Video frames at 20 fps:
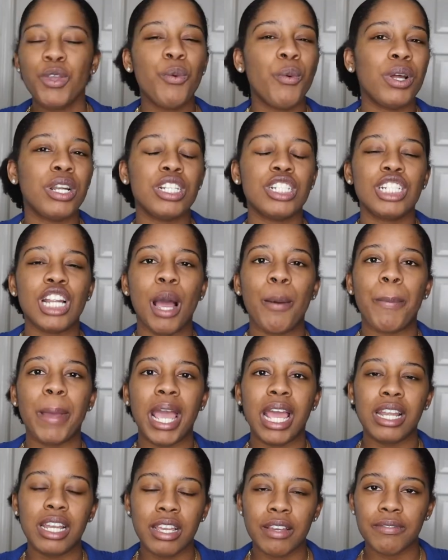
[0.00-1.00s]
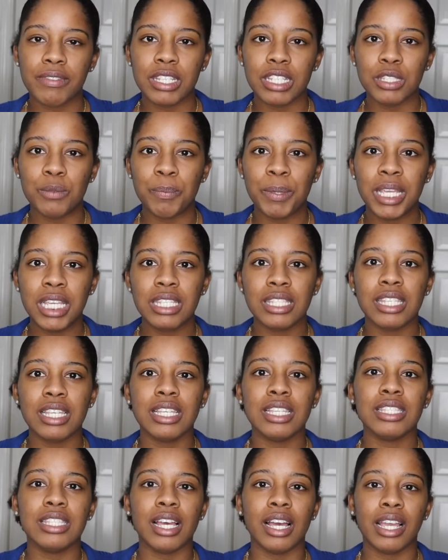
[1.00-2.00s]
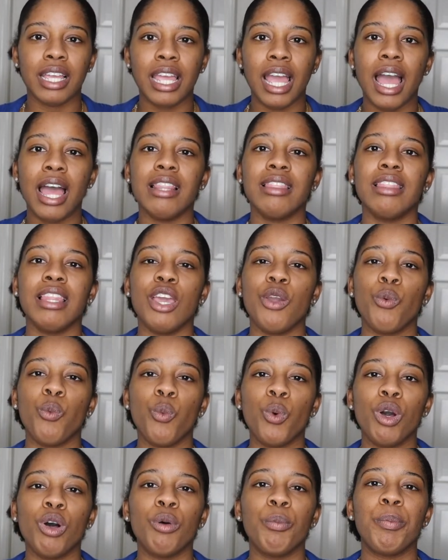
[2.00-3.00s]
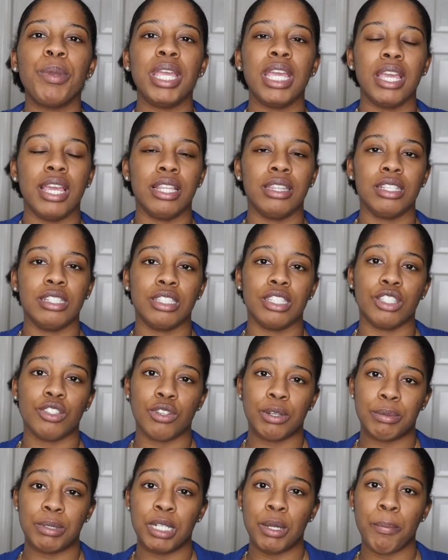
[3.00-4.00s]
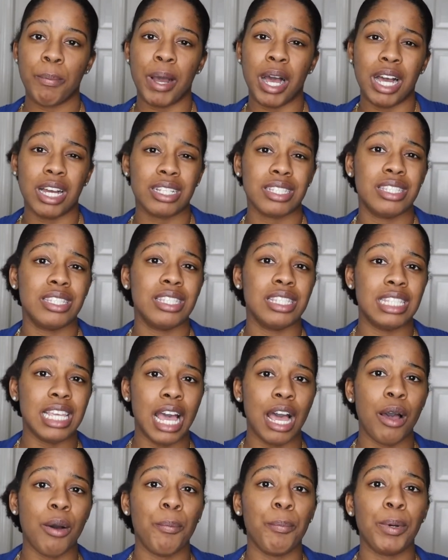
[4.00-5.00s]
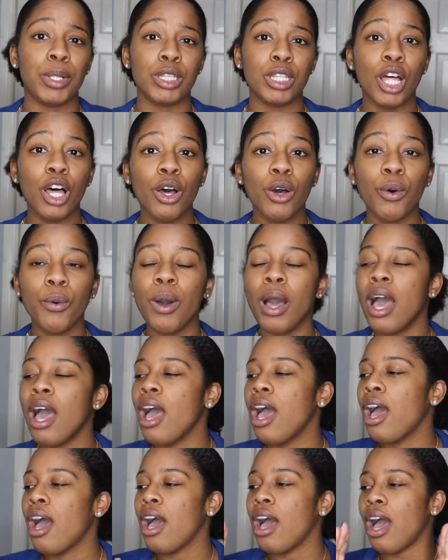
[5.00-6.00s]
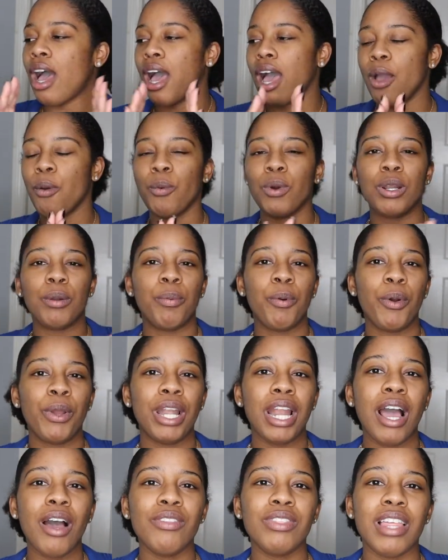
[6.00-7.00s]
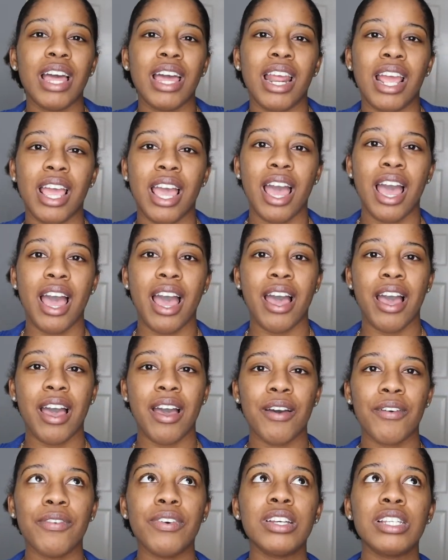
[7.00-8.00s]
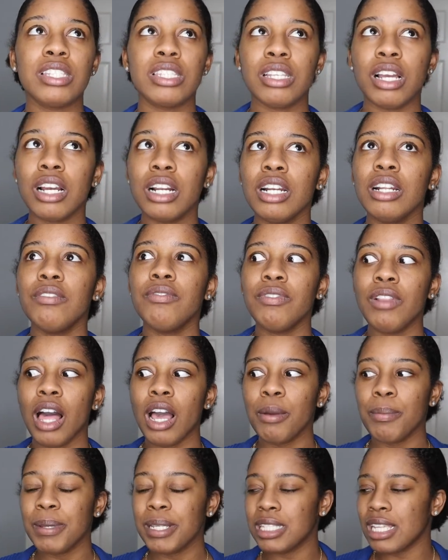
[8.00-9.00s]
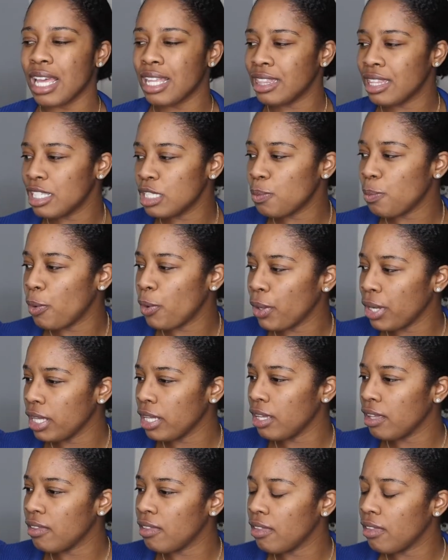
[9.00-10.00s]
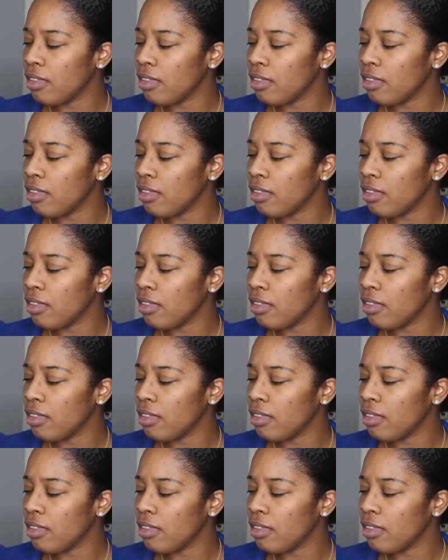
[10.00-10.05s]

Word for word: you want to shop any of these pieces, again, they will be in the description box down below. I want to point out that I have started Vlogmas at this point.